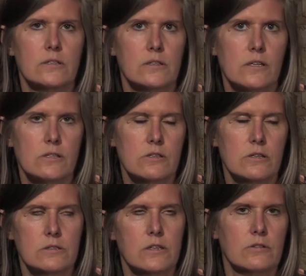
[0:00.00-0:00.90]
in,
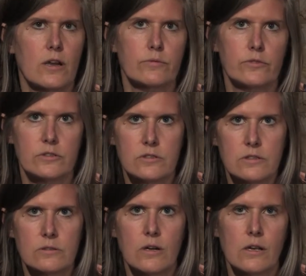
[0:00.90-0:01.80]
internally grateful
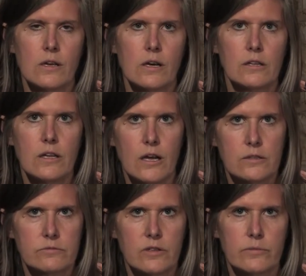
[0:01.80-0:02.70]
to a
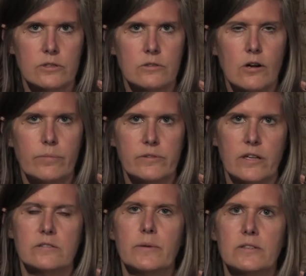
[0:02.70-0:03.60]
lot of women who opened
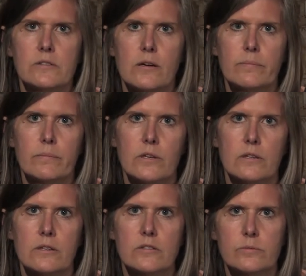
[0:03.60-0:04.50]
that space up
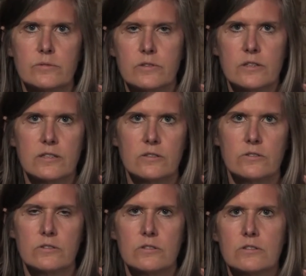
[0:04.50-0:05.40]
in the years between
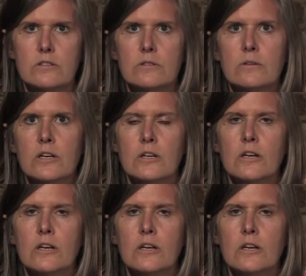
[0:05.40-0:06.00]
1962